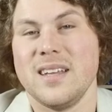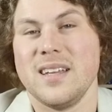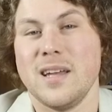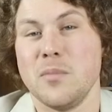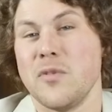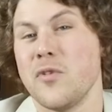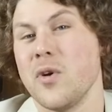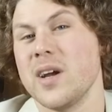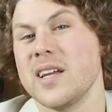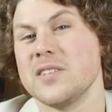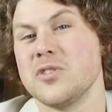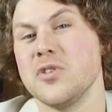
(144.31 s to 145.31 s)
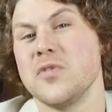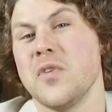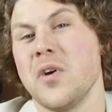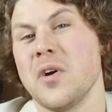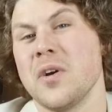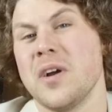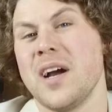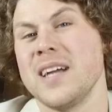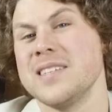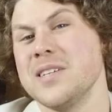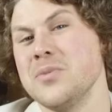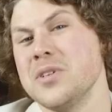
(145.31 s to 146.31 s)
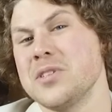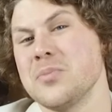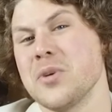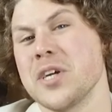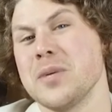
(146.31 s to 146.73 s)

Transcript: And before I get too far, I did want to bring